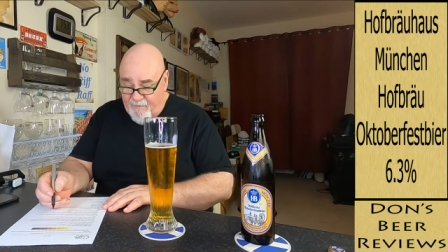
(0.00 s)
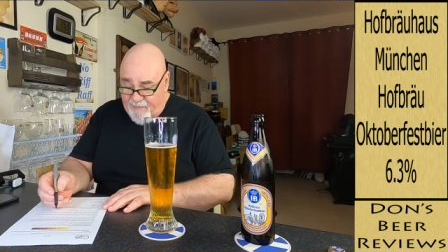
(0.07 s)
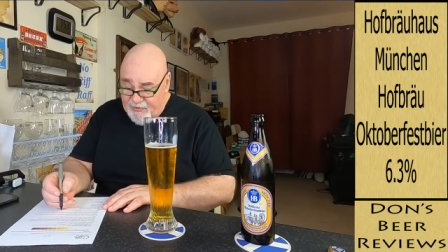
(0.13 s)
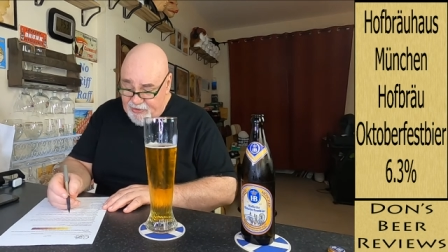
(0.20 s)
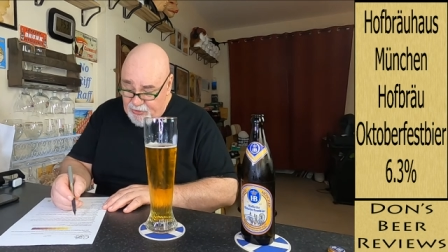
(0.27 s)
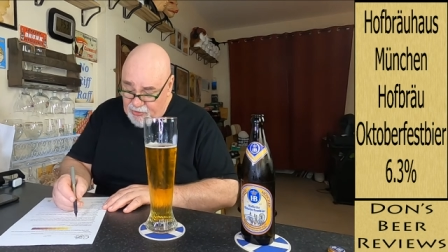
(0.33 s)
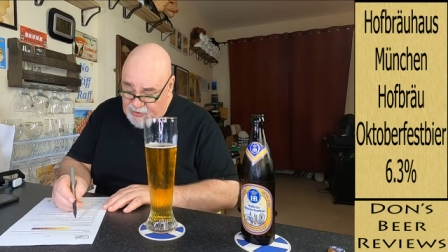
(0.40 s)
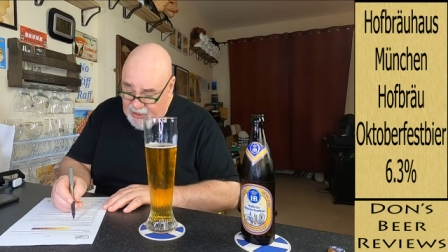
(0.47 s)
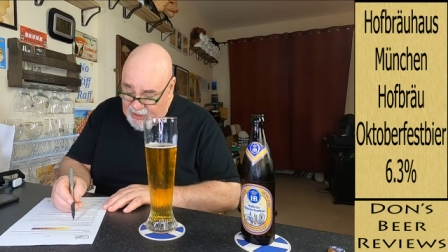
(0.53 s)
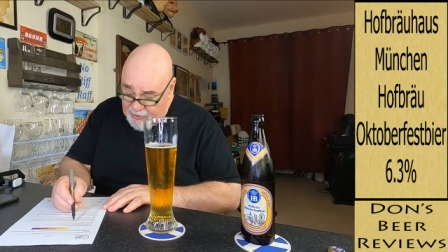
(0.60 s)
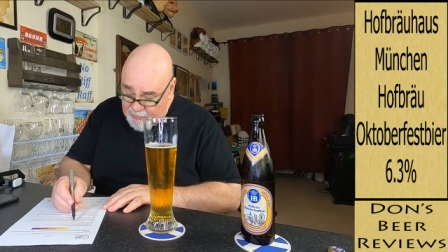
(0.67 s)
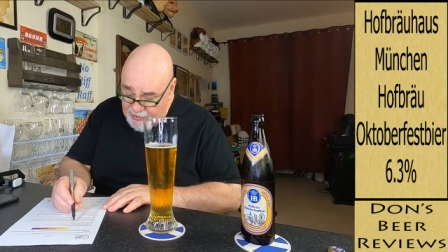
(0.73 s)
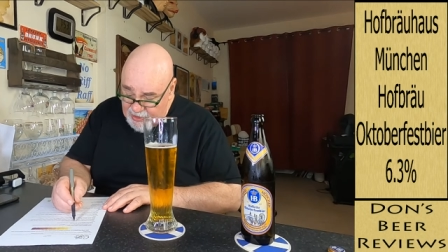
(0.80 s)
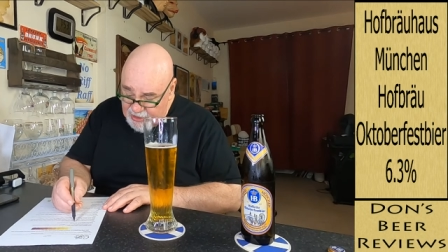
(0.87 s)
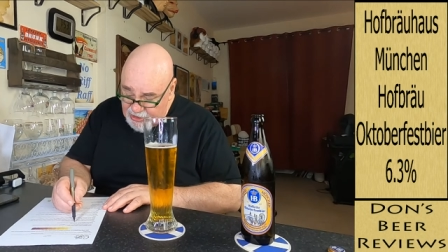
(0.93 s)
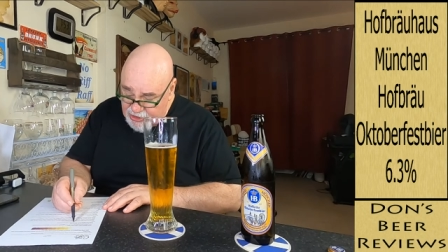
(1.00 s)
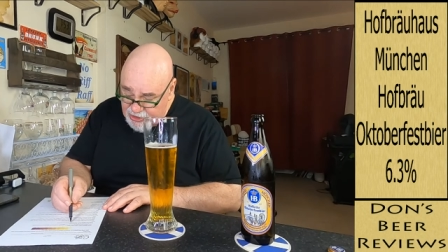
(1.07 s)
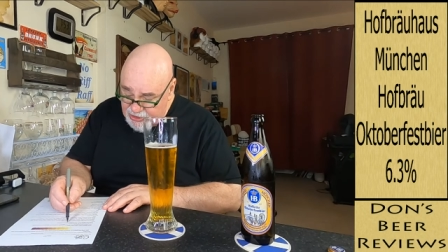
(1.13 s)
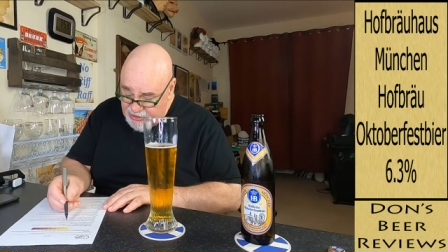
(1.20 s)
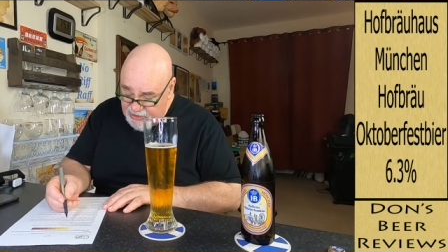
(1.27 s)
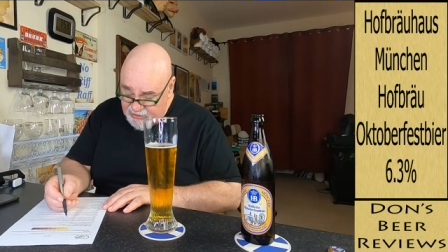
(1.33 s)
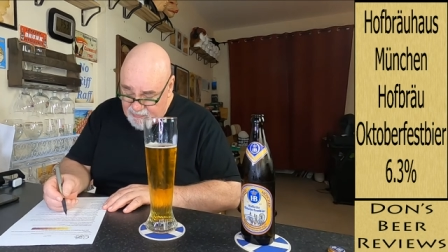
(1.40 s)
Visual
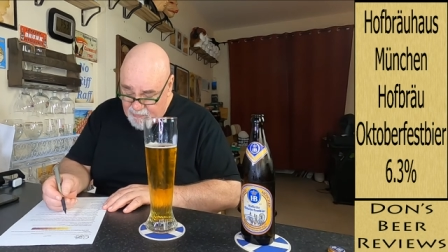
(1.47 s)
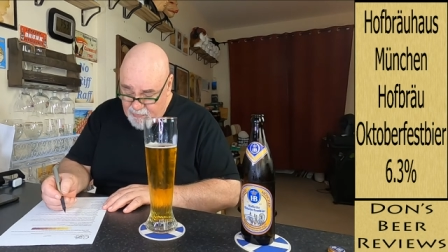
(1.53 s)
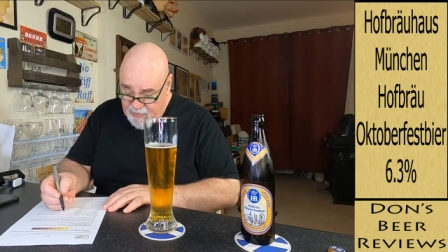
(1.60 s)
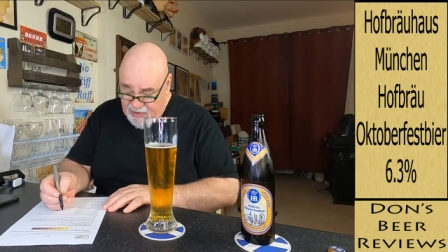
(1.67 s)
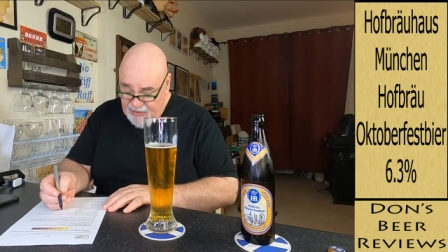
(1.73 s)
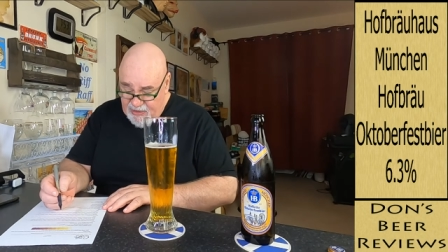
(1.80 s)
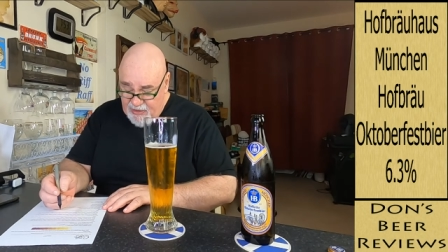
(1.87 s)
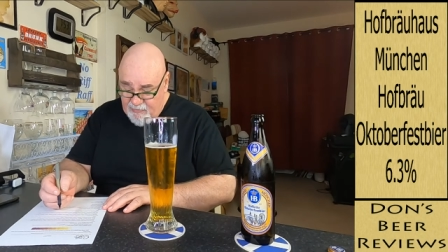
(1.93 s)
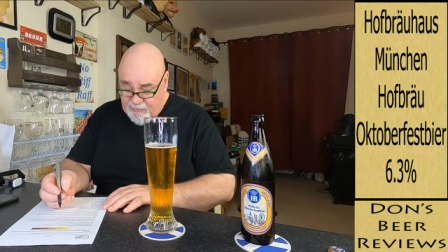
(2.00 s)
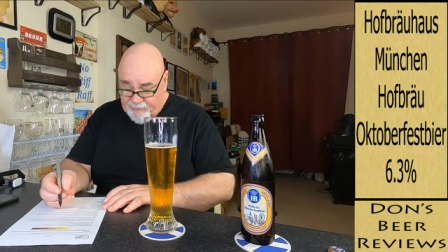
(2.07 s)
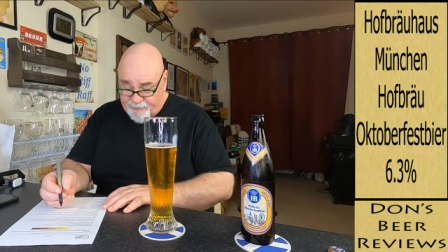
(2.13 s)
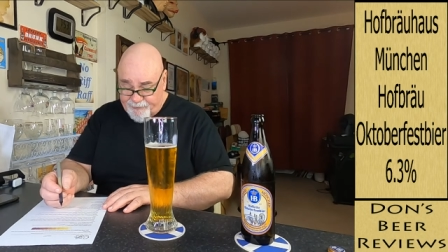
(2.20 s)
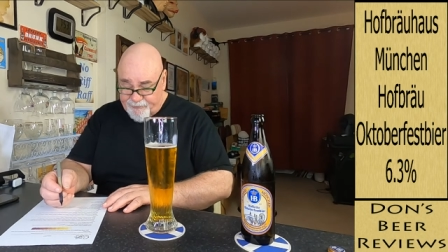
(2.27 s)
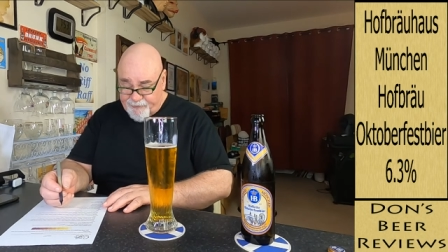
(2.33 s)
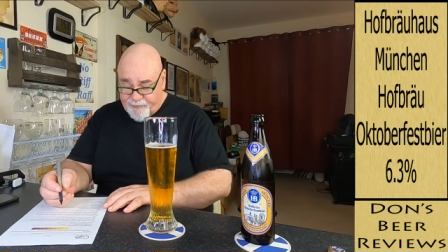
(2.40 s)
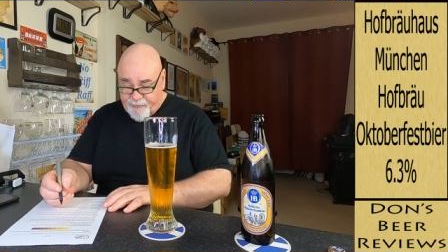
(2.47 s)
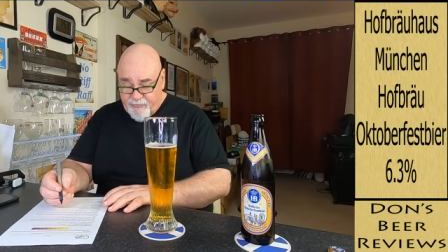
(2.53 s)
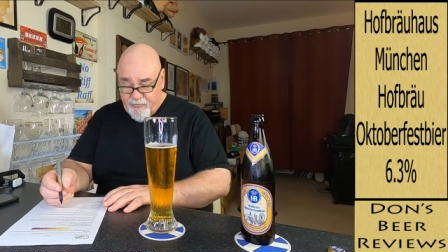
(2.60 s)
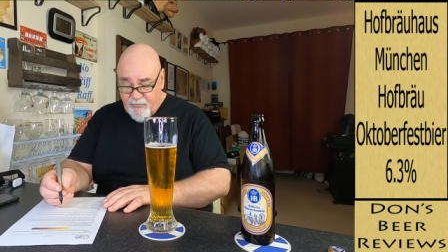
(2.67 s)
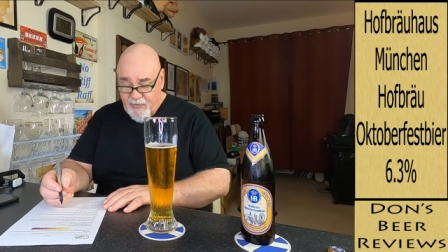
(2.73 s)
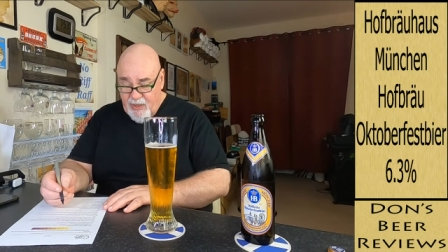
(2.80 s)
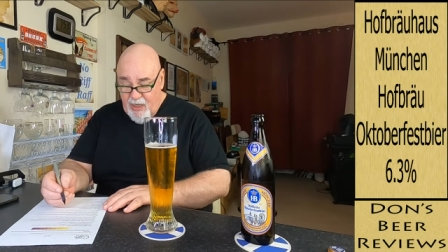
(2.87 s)
carbonation is medium.
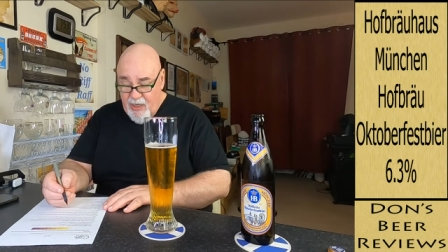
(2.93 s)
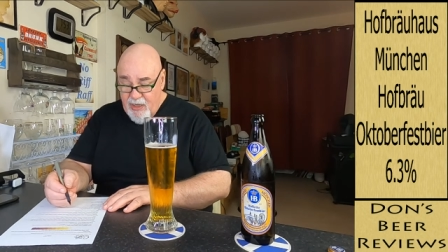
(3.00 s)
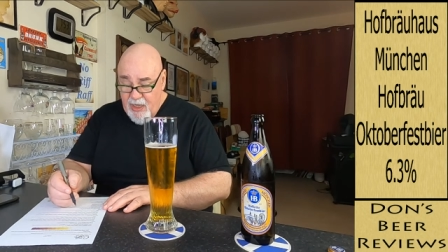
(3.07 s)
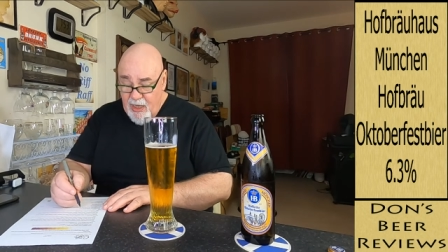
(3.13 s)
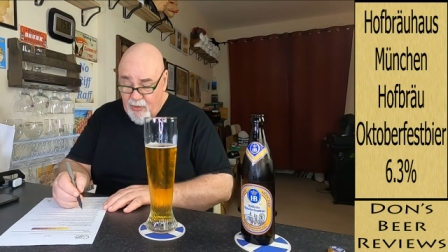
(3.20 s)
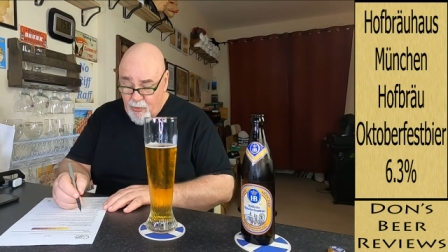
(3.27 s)
The